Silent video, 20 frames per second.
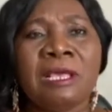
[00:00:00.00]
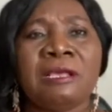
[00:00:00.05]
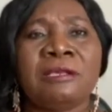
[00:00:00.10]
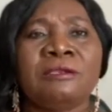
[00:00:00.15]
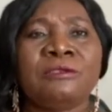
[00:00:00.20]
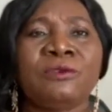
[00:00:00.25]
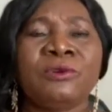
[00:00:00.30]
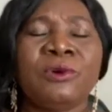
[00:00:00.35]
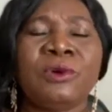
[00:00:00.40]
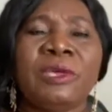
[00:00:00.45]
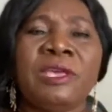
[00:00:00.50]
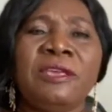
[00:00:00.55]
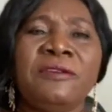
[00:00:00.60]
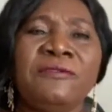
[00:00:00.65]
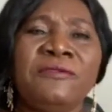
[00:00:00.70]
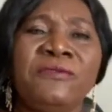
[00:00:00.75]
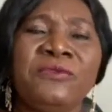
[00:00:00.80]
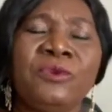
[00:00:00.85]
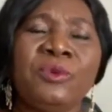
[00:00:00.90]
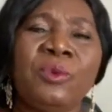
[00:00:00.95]
So
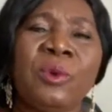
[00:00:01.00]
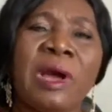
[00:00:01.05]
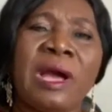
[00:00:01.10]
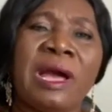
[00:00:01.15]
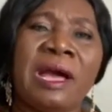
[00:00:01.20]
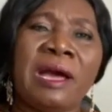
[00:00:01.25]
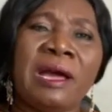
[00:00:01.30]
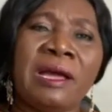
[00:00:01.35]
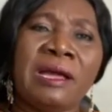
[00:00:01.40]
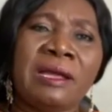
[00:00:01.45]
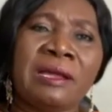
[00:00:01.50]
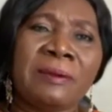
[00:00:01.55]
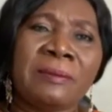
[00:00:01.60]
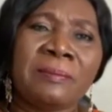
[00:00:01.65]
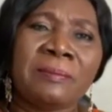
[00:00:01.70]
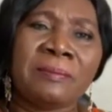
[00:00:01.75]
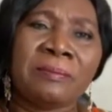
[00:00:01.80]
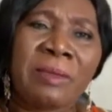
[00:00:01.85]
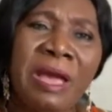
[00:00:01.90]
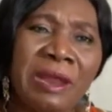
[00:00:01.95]
if you are
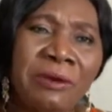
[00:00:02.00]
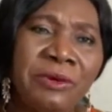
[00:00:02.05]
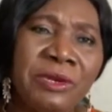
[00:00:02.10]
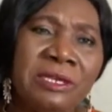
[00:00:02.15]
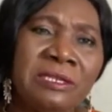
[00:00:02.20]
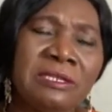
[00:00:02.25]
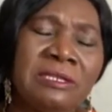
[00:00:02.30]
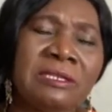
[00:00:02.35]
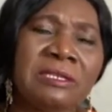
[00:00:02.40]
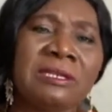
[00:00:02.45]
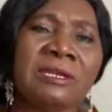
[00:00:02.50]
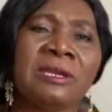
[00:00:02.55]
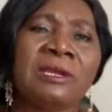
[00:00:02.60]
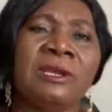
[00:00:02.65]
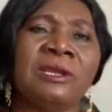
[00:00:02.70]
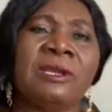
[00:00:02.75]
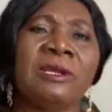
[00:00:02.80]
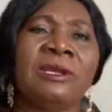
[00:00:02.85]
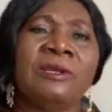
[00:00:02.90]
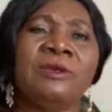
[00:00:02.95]
married,
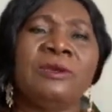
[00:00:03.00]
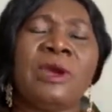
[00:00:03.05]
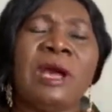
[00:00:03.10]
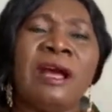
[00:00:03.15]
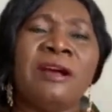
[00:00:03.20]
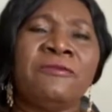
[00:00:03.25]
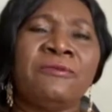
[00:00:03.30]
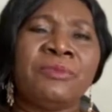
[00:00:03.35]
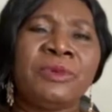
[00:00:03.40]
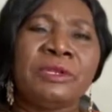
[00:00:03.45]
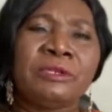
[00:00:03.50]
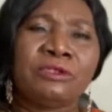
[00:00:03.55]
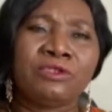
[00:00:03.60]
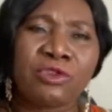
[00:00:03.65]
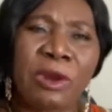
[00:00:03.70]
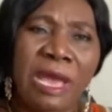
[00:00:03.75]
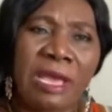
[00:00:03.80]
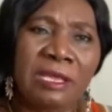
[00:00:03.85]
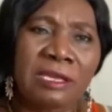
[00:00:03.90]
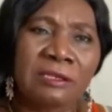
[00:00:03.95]
you have been
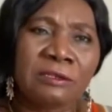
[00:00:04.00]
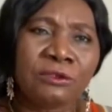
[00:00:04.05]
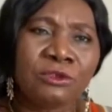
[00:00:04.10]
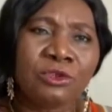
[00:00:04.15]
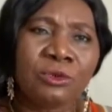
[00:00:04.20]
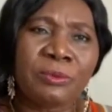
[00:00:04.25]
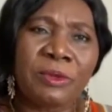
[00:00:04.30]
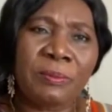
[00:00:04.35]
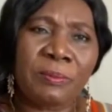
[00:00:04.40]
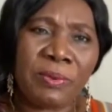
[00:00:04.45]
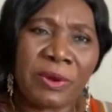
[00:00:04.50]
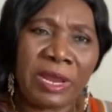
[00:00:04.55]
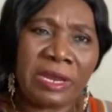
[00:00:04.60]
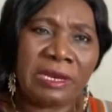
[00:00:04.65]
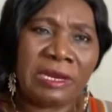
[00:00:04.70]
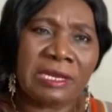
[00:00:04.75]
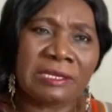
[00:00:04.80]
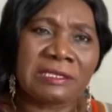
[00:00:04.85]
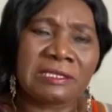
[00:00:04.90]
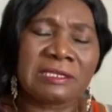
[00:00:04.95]
trying to be
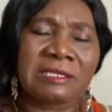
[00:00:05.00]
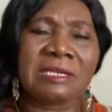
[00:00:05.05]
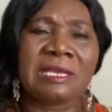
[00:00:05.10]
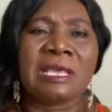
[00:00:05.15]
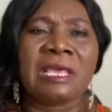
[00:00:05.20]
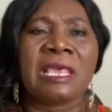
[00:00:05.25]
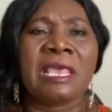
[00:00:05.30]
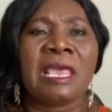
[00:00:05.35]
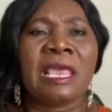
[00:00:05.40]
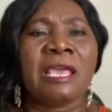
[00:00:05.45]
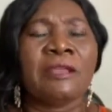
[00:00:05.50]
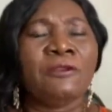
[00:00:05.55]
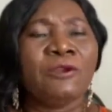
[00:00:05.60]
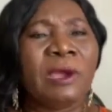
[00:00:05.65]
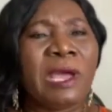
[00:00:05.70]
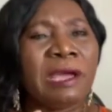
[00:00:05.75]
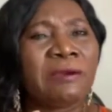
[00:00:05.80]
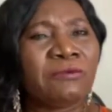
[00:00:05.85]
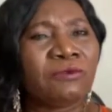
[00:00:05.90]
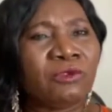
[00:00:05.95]
pregnant, and you
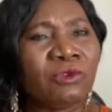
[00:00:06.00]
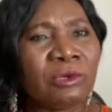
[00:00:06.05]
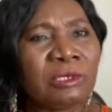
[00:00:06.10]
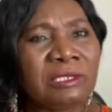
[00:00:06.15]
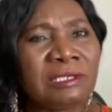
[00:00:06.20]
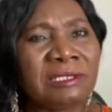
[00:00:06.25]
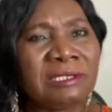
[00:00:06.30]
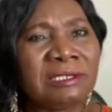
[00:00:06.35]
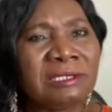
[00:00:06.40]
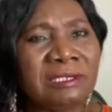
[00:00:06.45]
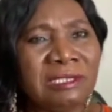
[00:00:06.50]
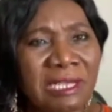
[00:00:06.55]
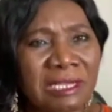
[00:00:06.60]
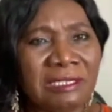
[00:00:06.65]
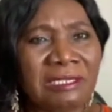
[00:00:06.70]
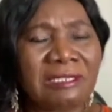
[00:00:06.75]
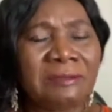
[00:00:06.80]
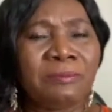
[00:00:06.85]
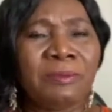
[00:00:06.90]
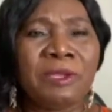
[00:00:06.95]
have not
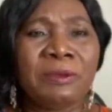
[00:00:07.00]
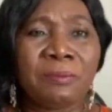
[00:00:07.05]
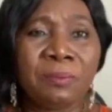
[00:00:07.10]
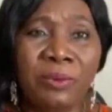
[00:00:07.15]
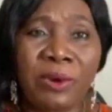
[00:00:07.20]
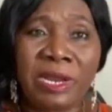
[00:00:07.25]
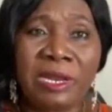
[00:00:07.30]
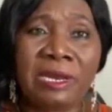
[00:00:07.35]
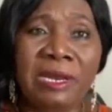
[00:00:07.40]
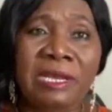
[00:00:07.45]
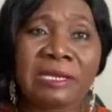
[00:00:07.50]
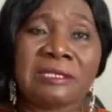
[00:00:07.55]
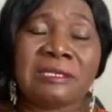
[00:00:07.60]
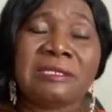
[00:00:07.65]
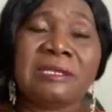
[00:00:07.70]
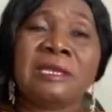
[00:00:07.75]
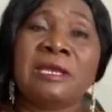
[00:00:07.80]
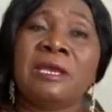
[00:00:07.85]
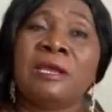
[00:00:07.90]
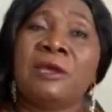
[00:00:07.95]
yet been pregnant,
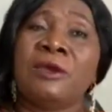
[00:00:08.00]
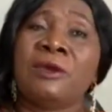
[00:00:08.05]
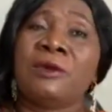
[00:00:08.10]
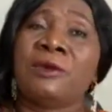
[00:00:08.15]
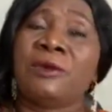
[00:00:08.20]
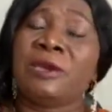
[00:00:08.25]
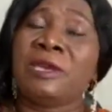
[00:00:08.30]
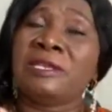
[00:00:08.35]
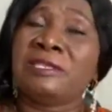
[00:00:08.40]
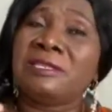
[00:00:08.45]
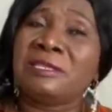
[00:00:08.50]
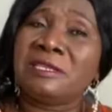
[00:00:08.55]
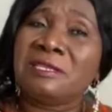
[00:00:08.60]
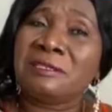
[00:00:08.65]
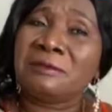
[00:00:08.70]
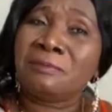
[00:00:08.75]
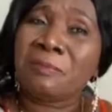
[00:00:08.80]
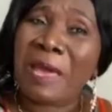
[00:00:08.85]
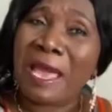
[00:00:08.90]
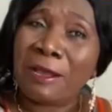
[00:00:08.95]
it
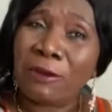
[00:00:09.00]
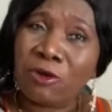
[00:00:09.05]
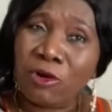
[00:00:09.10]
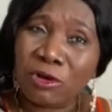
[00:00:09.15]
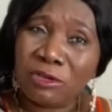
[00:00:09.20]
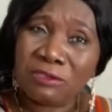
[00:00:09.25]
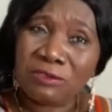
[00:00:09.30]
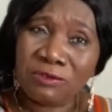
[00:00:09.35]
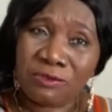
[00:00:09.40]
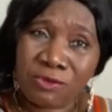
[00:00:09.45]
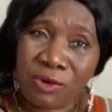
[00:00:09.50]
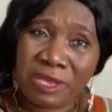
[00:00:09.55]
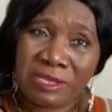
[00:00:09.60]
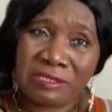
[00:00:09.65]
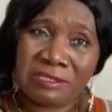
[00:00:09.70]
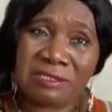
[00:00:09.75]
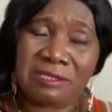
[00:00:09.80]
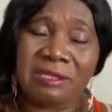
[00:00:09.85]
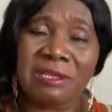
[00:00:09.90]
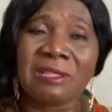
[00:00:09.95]
is by God's
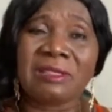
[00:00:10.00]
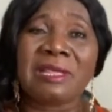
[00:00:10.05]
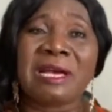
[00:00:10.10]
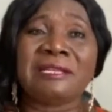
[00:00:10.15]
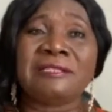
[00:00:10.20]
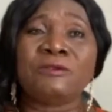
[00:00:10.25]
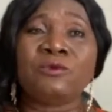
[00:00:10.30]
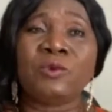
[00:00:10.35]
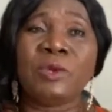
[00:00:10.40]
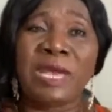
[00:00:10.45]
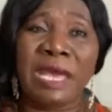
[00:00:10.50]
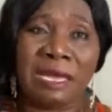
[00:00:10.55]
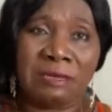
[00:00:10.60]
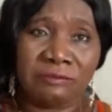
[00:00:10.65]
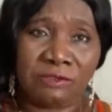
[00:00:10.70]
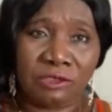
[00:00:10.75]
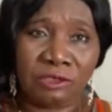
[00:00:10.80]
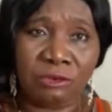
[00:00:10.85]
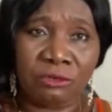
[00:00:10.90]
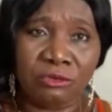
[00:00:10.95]
grace that we have
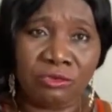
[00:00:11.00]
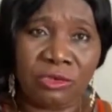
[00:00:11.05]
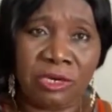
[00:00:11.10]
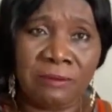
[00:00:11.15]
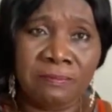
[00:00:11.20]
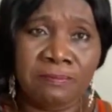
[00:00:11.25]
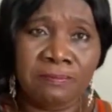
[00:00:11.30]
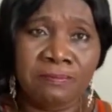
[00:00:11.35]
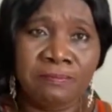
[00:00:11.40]
children.